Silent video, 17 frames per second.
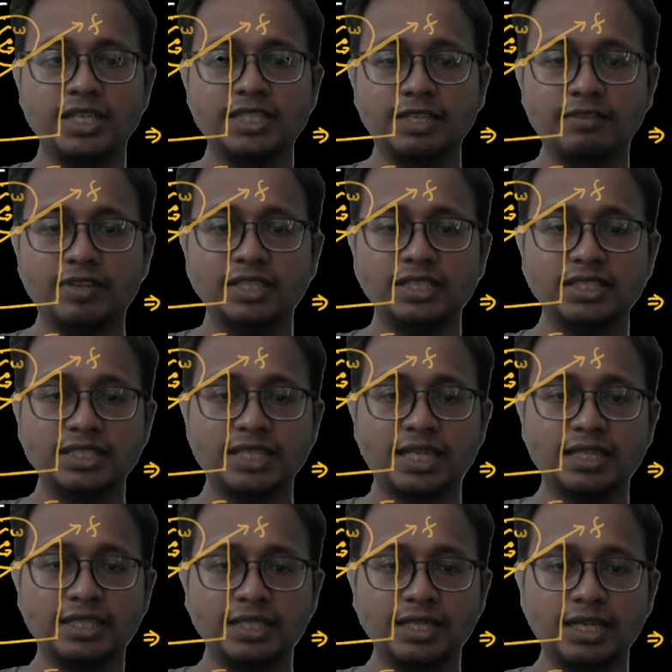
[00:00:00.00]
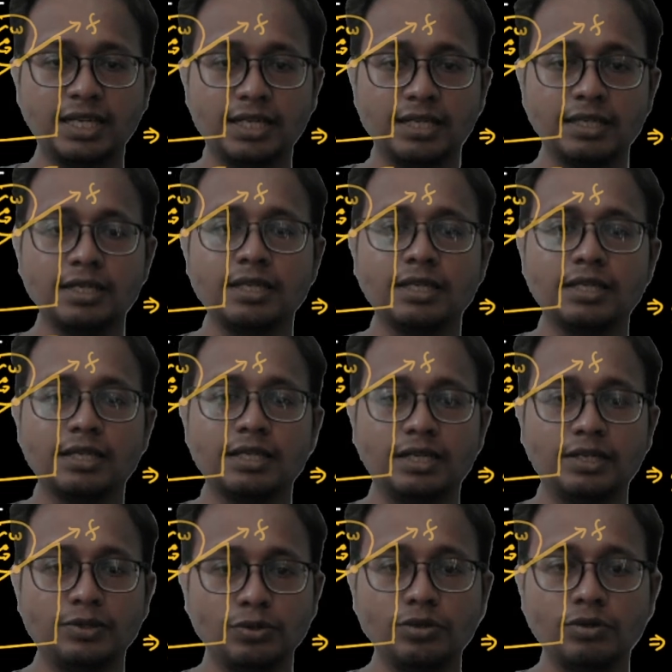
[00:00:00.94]
5 by 7 g sin theta
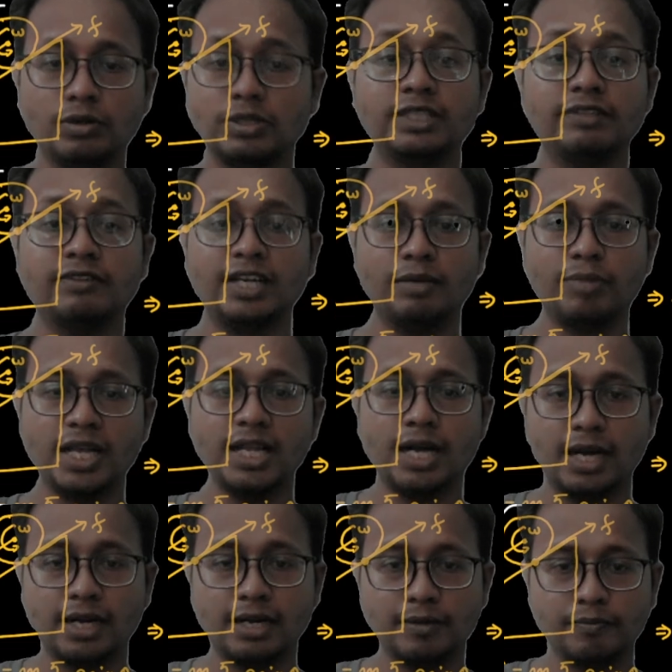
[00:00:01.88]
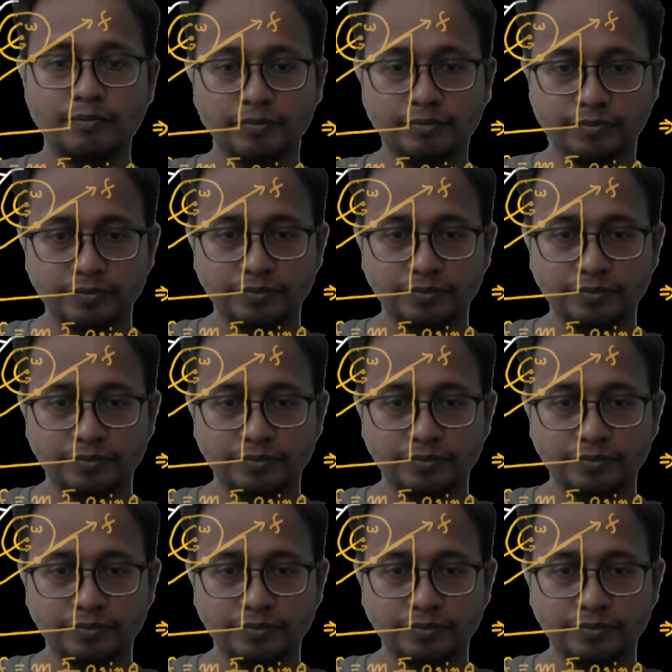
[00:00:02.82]
into divided by r.